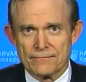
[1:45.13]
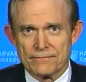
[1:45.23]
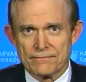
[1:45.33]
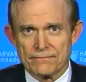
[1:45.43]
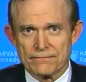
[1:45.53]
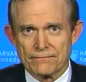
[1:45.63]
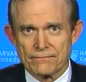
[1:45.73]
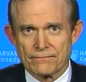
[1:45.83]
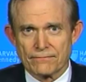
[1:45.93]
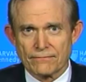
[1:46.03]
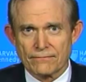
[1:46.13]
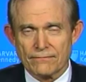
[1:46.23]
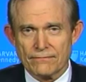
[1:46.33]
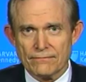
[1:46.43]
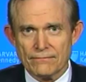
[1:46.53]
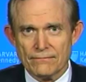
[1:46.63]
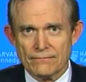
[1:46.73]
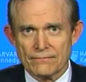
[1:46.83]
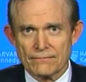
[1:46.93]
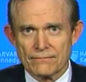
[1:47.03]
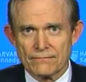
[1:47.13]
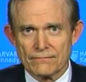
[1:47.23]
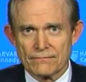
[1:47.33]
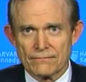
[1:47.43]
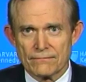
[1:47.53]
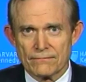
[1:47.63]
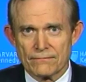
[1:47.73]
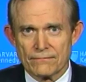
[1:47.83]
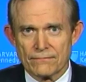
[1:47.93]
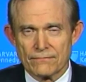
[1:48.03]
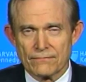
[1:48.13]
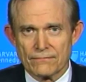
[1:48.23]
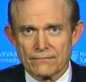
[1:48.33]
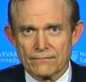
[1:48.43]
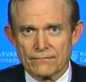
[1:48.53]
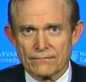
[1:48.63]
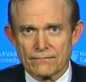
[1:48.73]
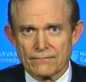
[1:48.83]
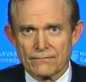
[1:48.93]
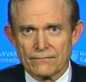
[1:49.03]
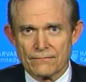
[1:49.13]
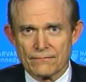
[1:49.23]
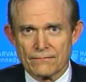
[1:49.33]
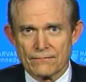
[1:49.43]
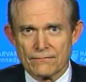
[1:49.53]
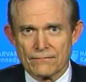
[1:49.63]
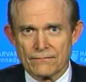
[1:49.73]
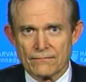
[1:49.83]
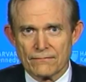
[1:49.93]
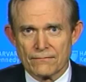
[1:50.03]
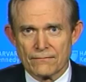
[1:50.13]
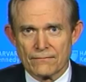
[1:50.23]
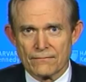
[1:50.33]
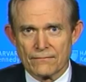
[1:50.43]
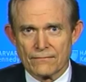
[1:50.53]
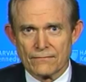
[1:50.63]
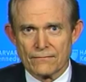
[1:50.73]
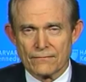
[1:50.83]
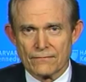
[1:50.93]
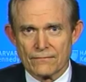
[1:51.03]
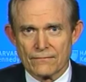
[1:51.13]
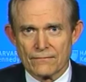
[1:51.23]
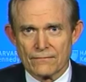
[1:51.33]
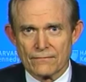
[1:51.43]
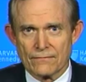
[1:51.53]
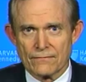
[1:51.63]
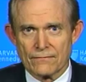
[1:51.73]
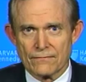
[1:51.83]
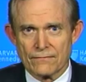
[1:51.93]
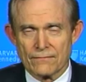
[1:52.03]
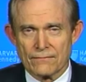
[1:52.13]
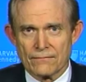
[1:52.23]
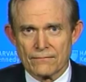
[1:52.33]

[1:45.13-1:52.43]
(silent)